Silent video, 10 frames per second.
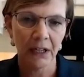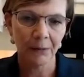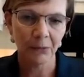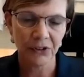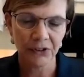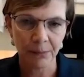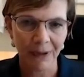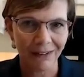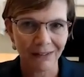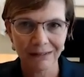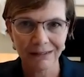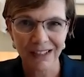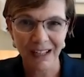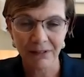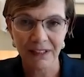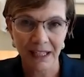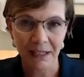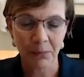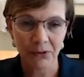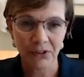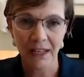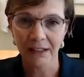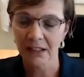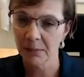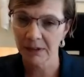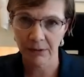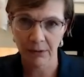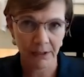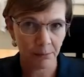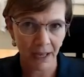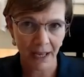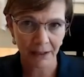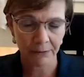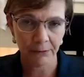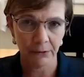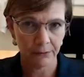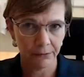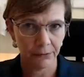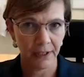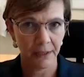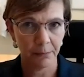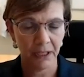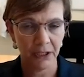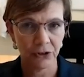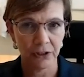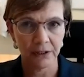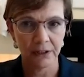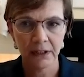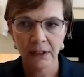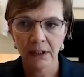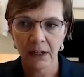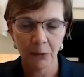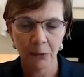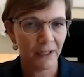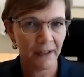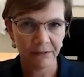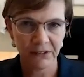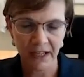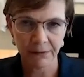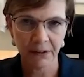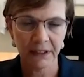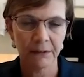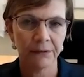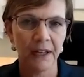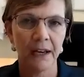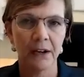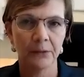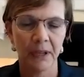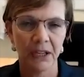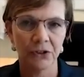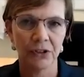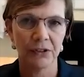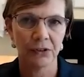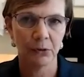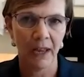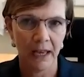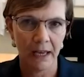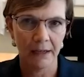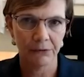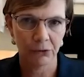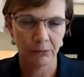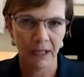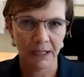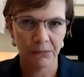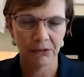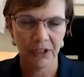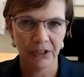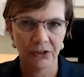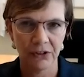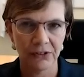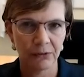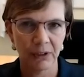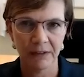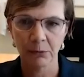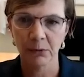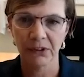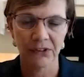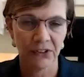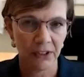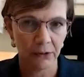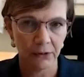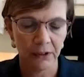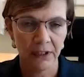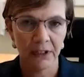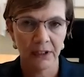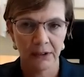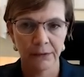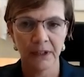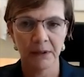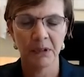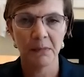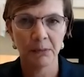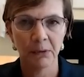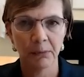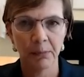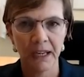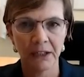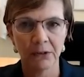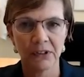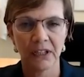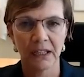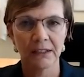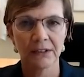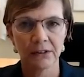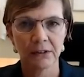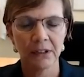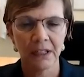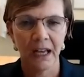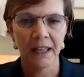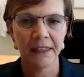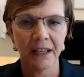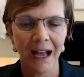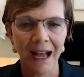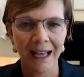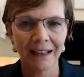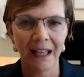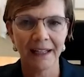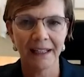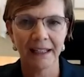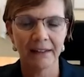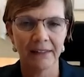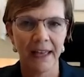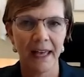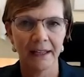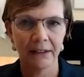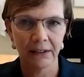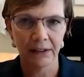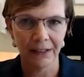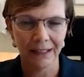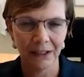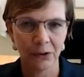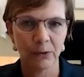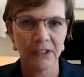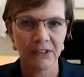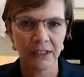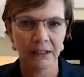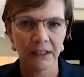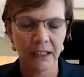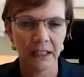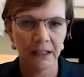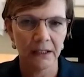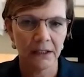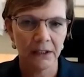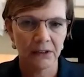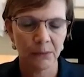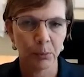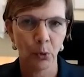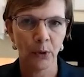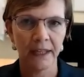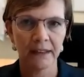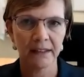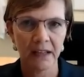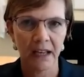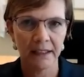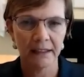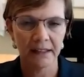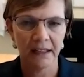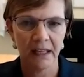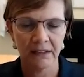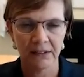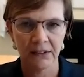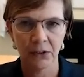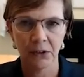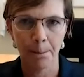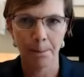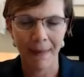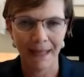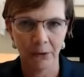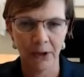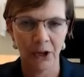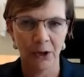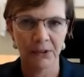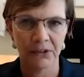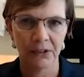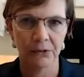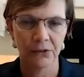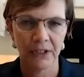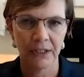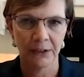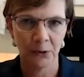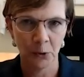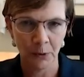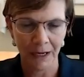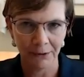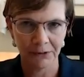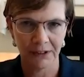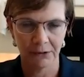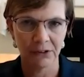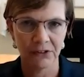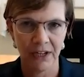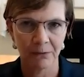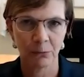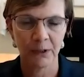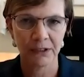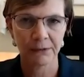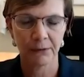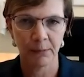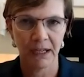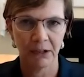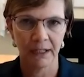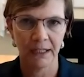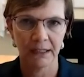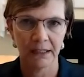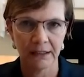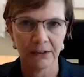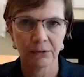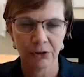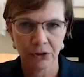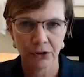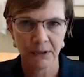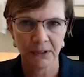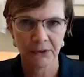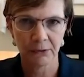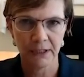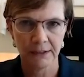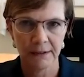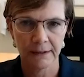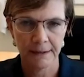which is about 7 to 8%, can be very impactful for that patient. We have definitely found patients who have germline mutations, even with a single family member with pancreas cancer. I think highlighting that increasingly deploying this kind of test is going to better help us understand who out there is at risk for pancreatic cancer and should be screened.